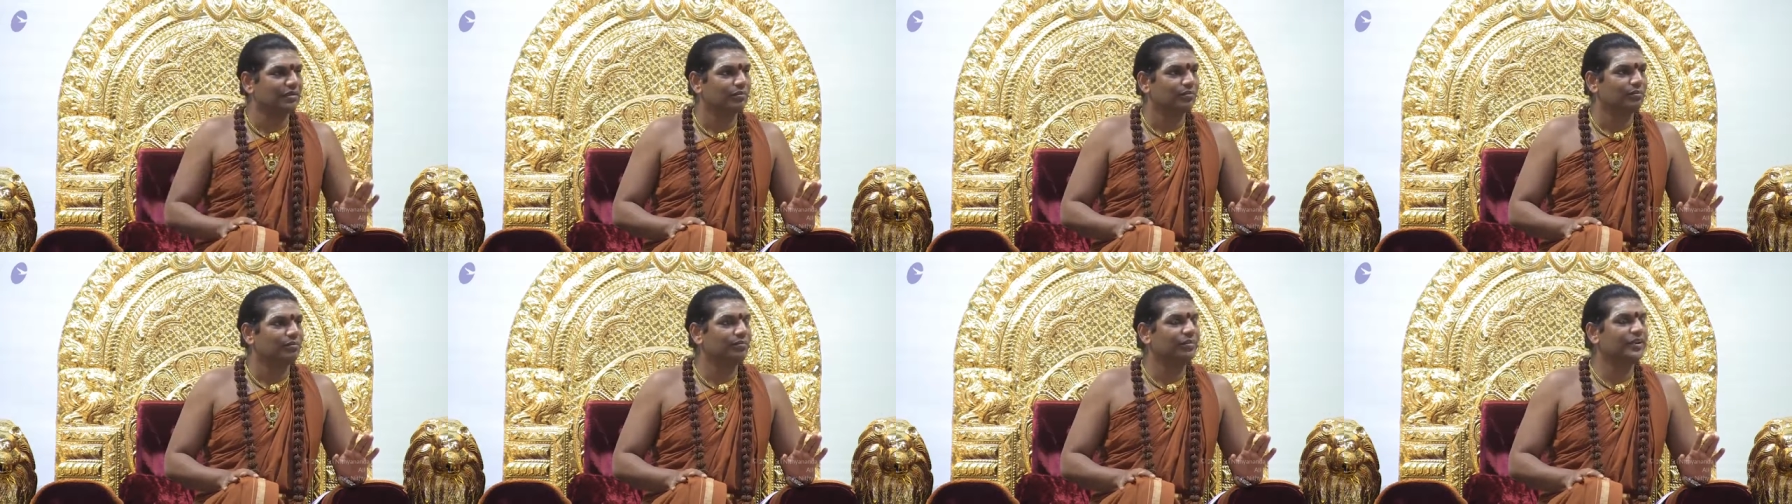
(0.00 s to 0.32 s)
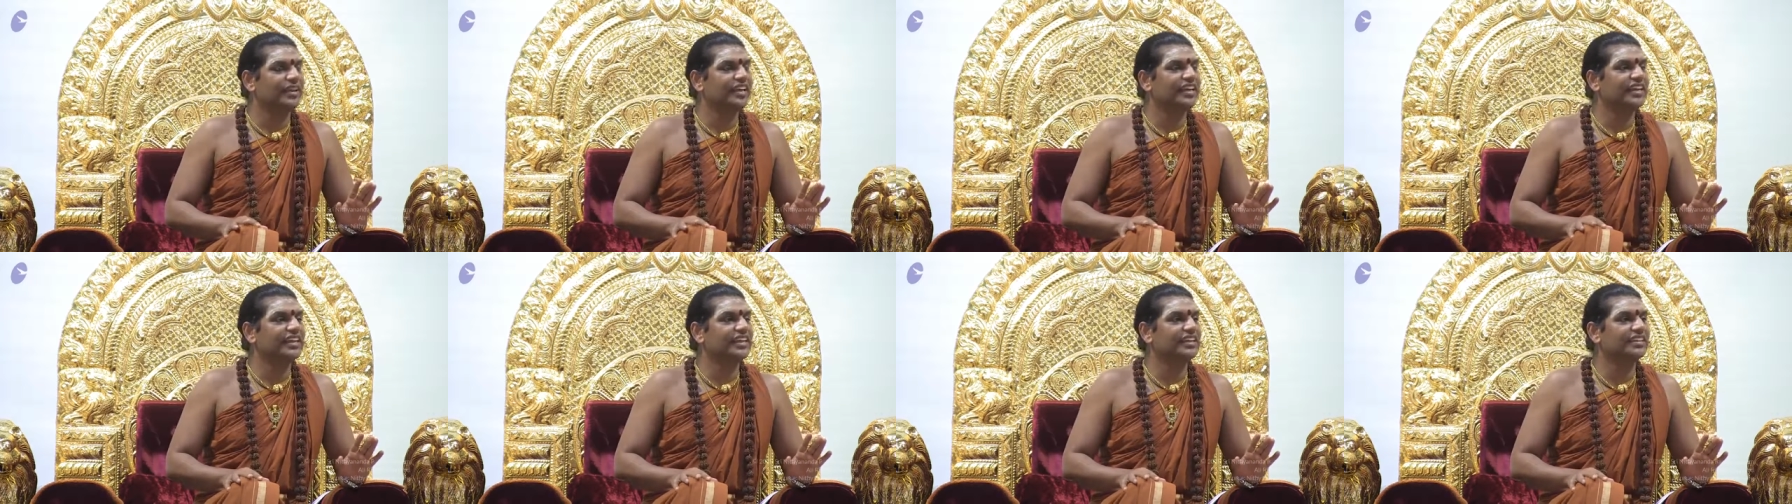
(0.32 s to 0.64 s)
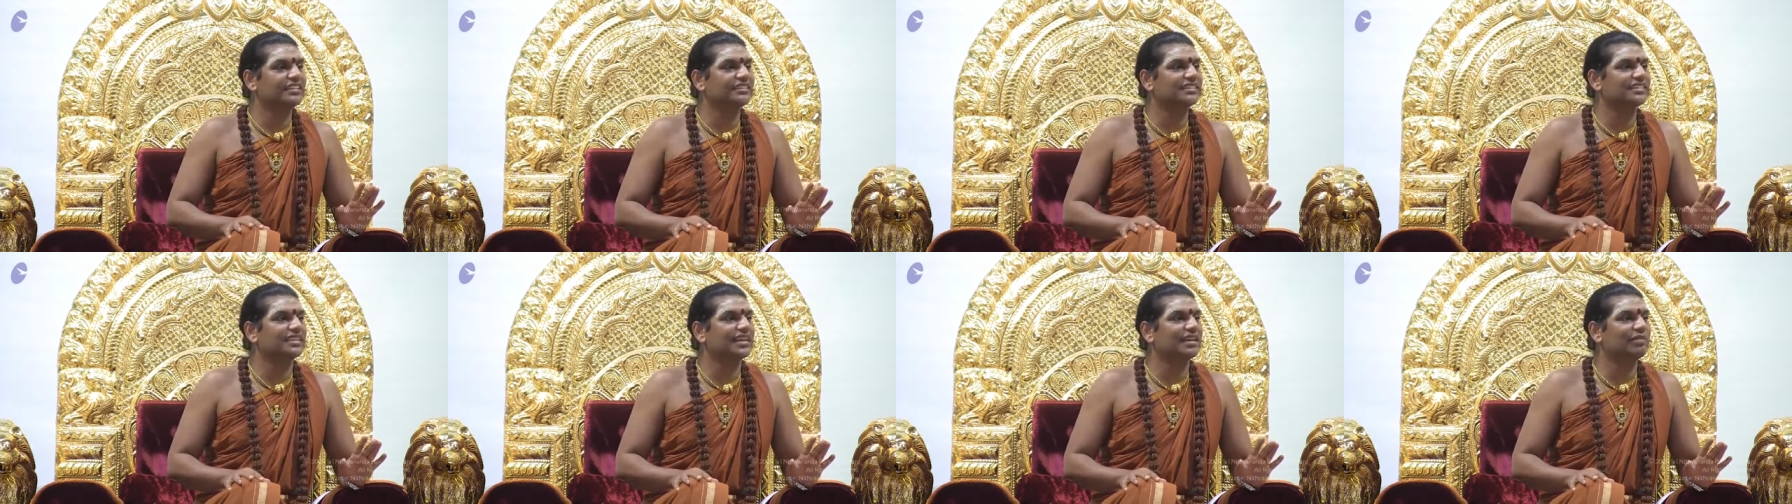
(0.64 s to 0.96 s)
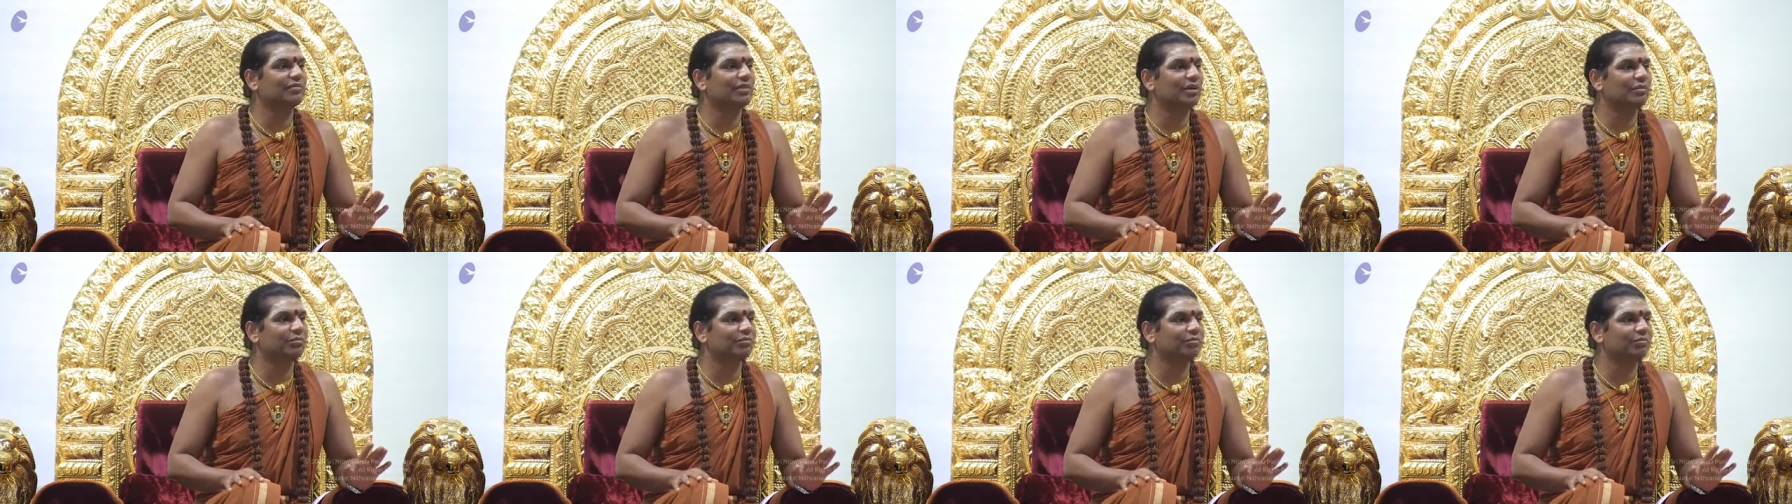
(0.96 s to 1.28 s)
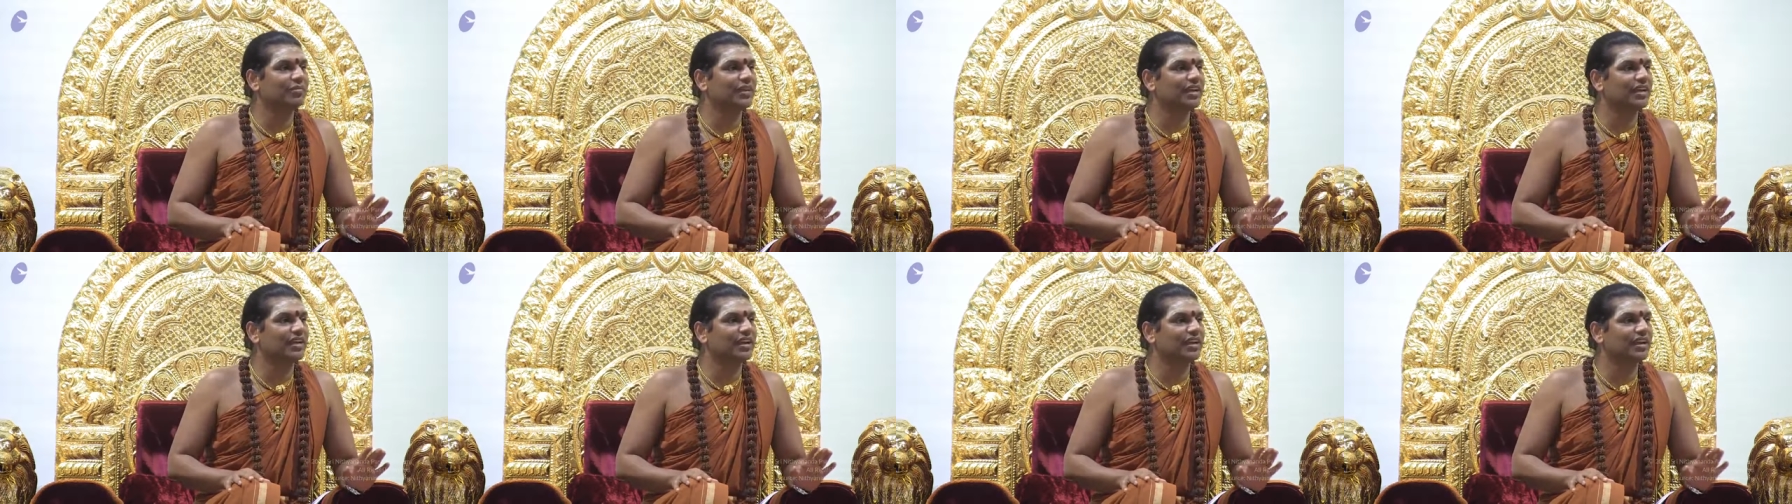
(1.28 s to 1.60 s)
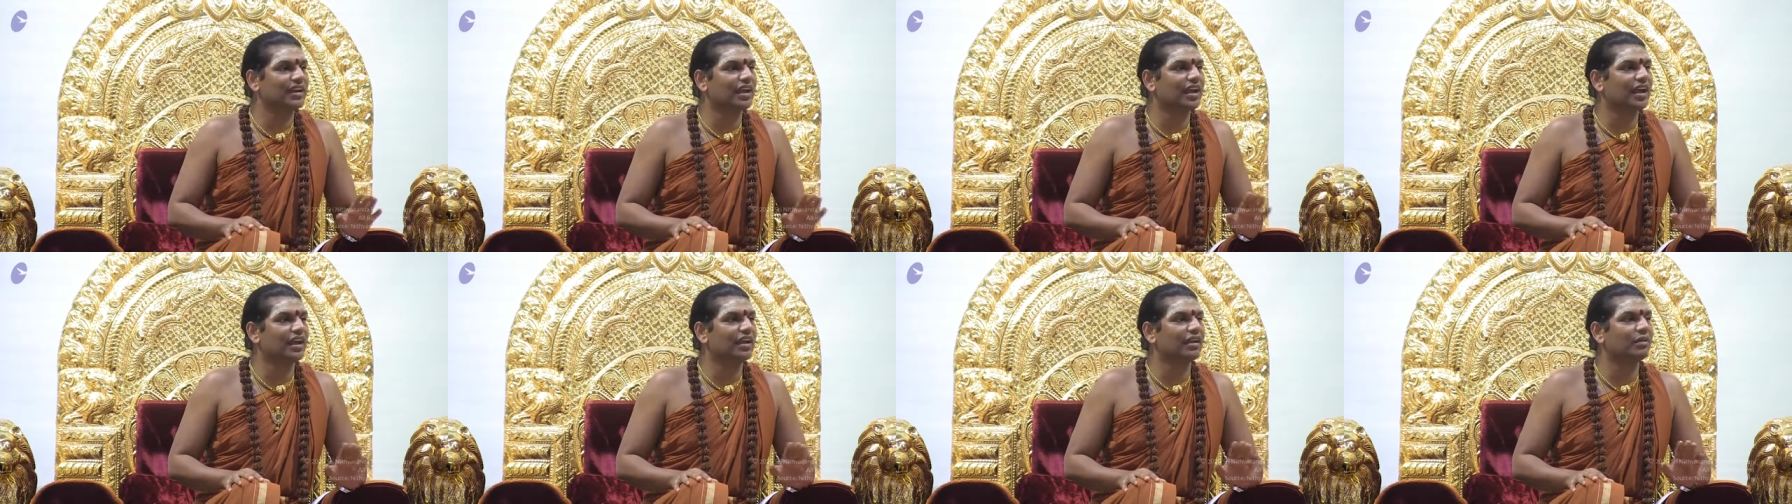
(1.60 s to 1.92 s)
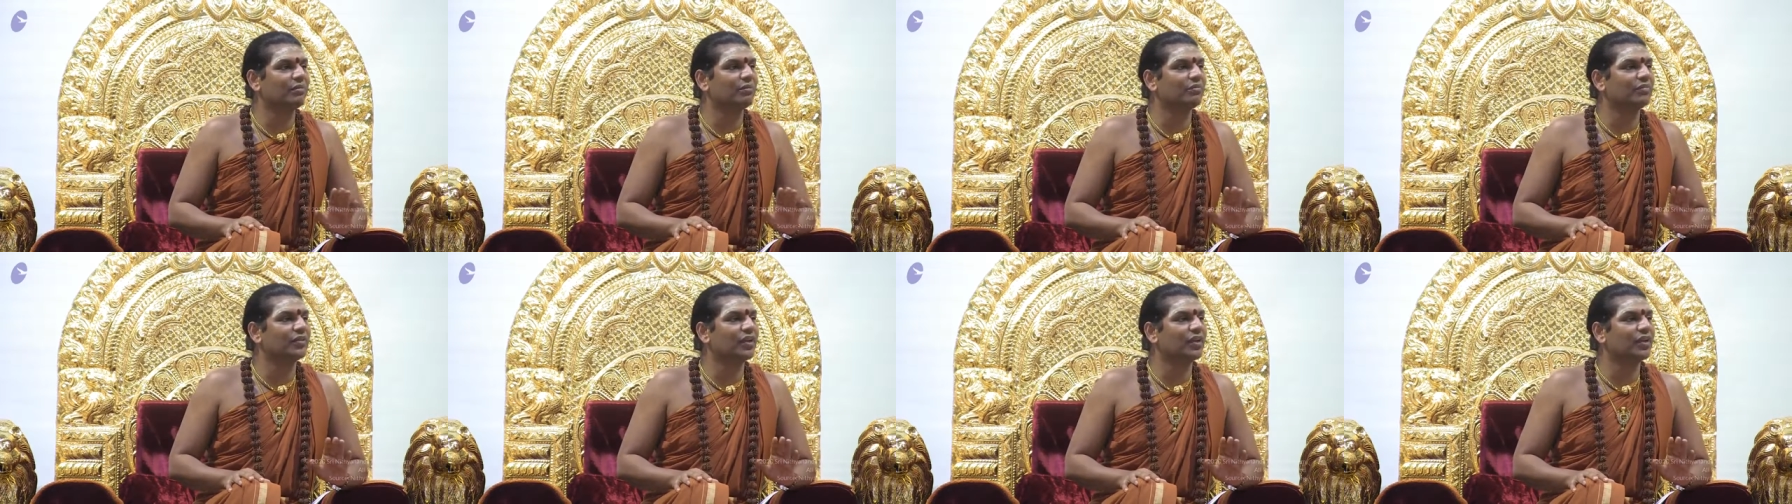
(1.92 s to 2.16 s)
Please remember, I am